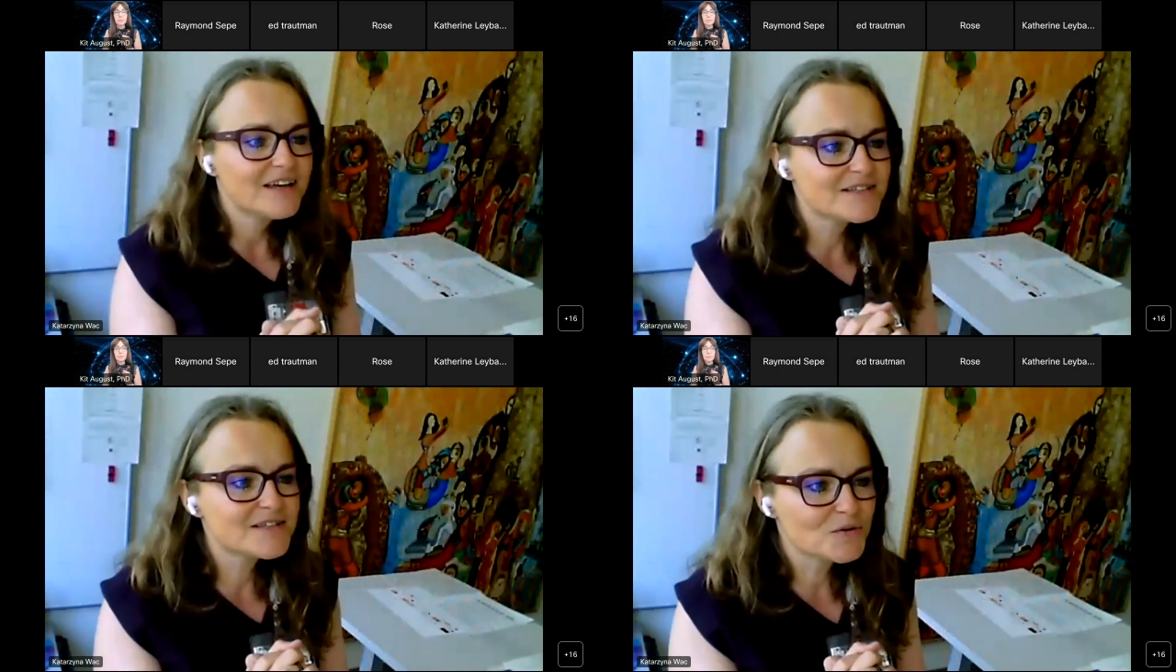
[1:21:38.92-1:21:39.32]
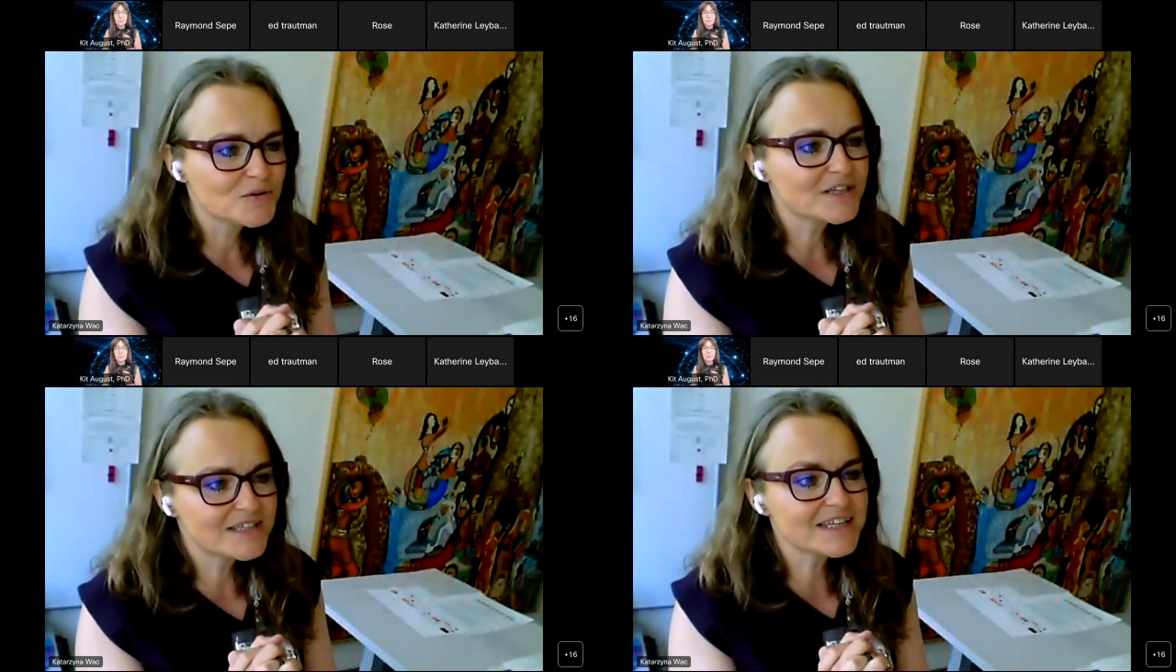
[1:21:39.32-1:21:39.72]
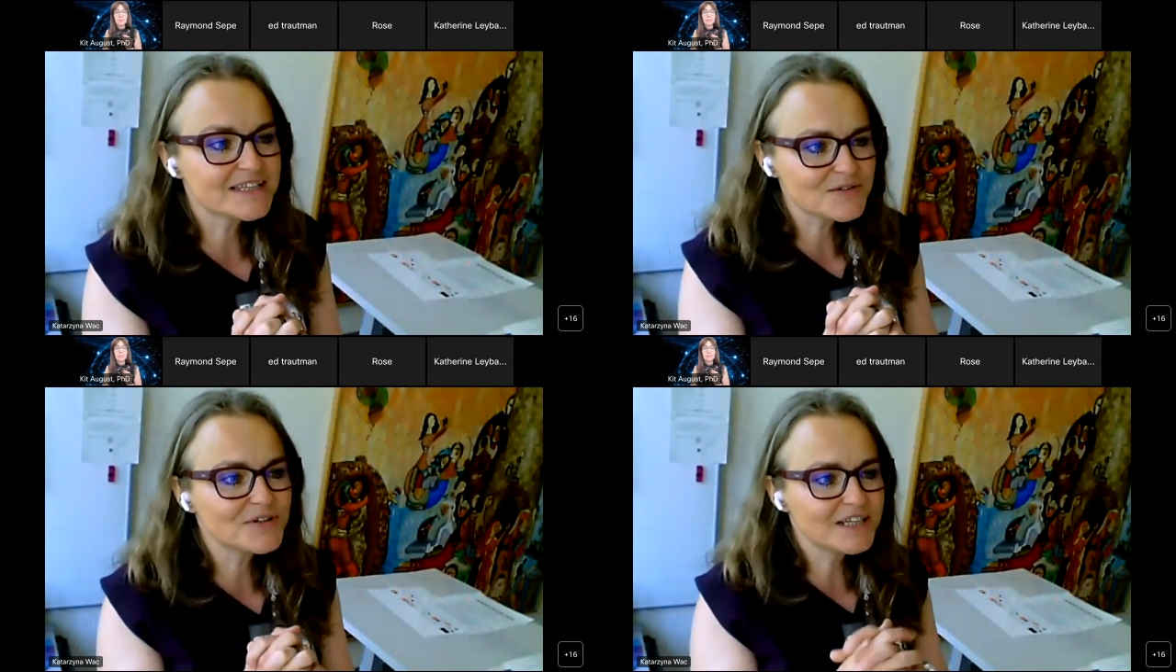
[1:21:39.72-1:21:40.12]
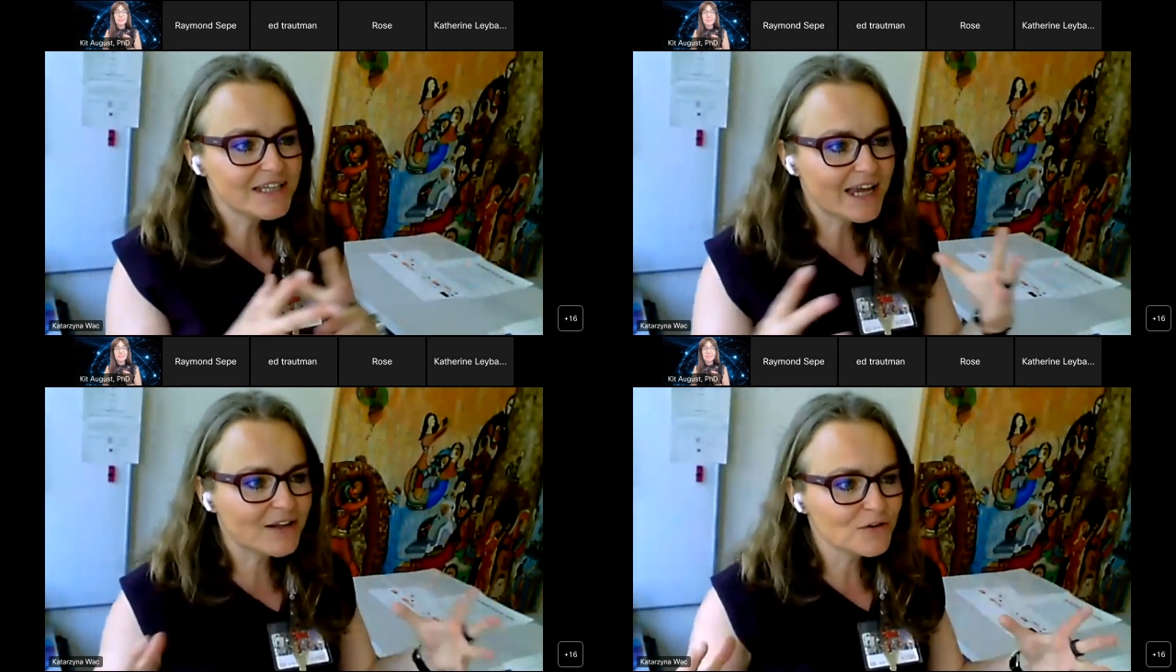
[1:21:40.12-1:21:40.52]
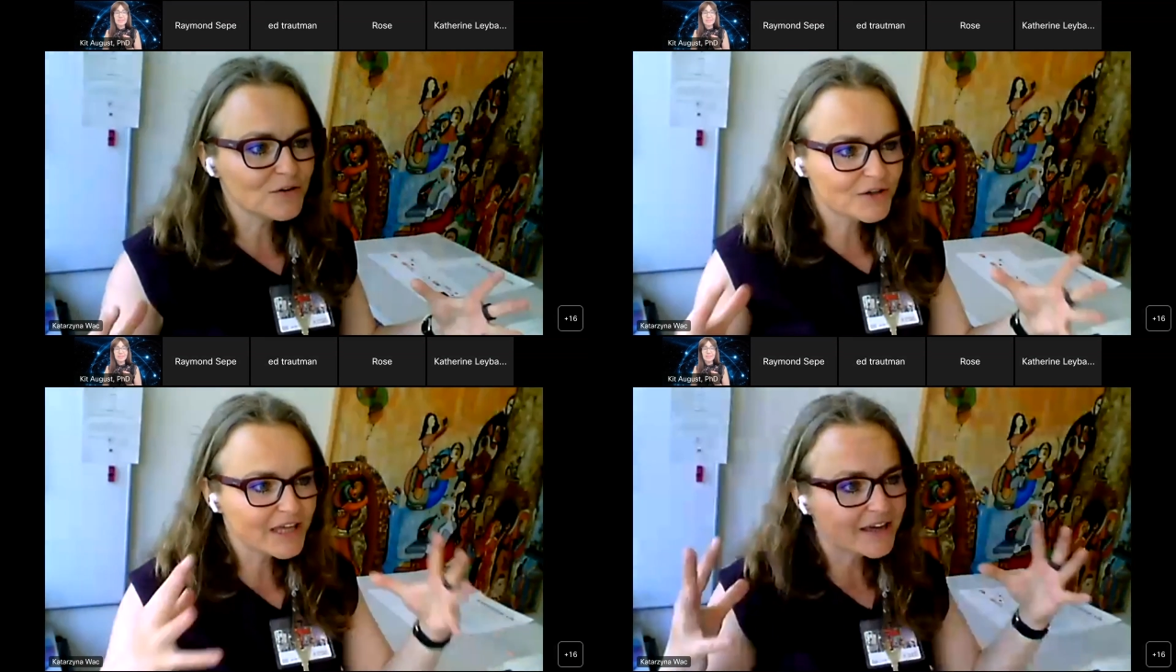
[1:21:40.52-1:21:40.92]
so it's really like
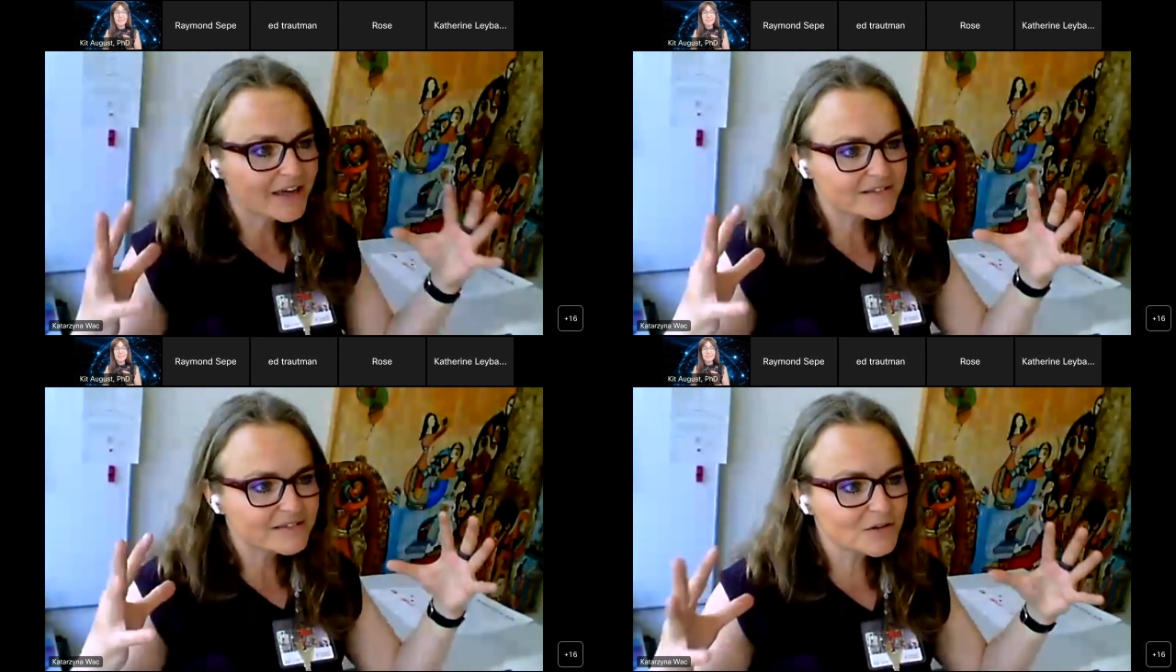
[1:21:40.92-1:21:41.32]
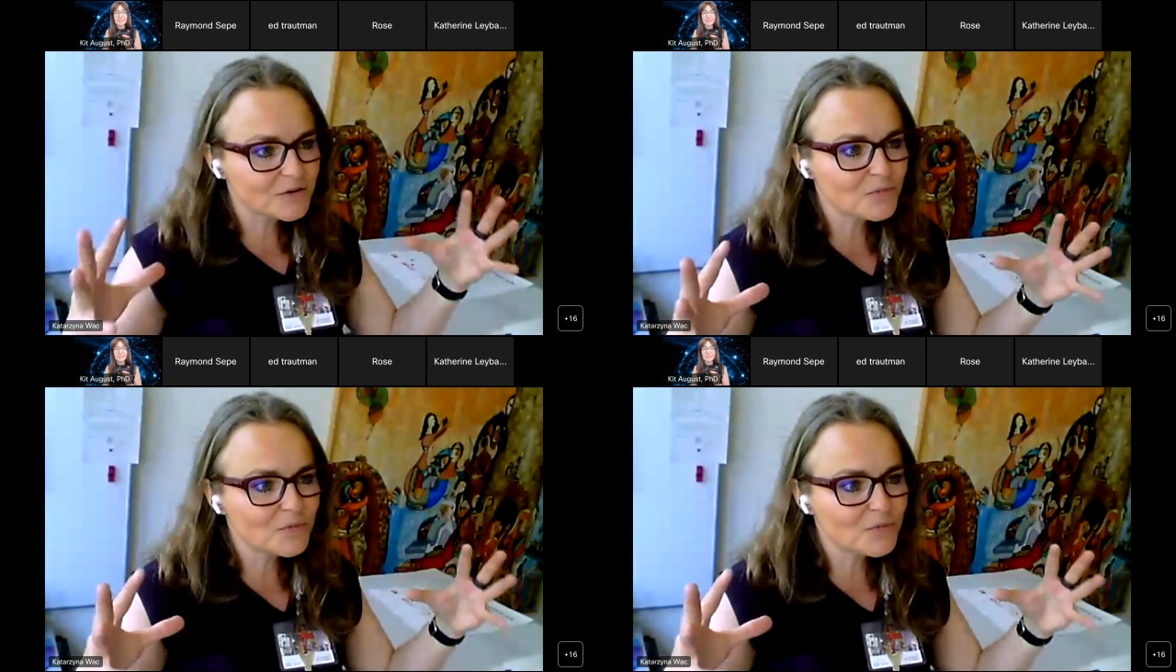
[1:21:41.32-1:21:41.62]
looking at the